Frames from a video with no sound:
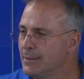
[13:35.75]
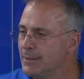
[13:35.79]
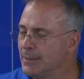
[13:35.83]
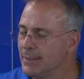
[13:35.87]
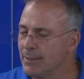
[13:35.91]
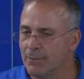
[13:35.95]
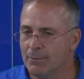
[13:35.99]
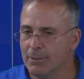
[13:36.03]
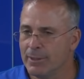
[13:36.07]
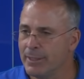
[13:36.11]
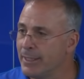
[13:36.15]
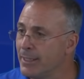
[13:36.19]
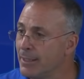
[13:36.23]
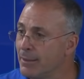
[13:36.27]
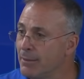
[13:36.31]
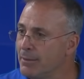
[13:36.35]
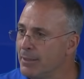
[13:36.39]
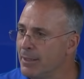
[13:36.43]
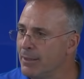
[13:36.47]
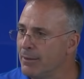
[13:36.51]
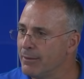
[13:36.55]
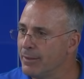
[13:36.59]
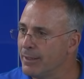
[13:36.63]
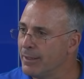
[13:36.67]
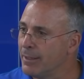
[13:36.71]
you know, what are you going to,
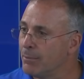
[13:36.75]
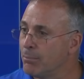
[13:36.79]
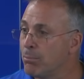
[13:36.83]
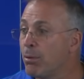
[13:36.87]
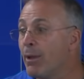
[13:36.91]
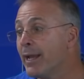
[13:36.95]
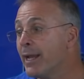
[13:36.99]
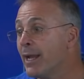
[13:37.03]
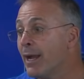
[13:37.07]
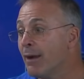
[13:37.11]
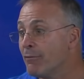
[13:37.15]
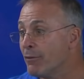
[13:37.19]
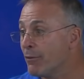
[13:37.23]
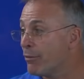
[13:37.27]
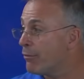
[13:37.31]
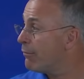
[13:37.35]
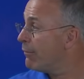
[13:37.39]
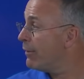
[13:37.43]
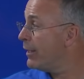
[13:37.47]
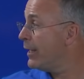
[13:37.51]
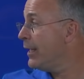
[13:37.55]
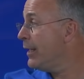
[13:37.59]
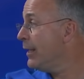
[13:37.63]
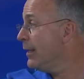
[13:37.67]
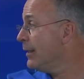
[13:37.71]
you know, you're going to play cover
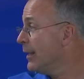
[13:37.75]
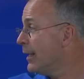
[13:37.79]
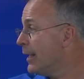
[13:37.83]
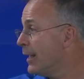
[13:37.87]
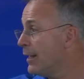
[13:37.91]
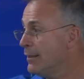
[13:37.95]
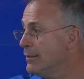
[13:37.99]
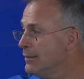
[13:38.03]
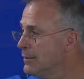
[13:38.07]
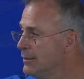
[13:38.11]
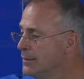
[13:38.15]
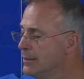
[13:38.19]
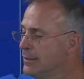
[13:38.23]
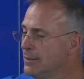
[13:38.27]
three and you got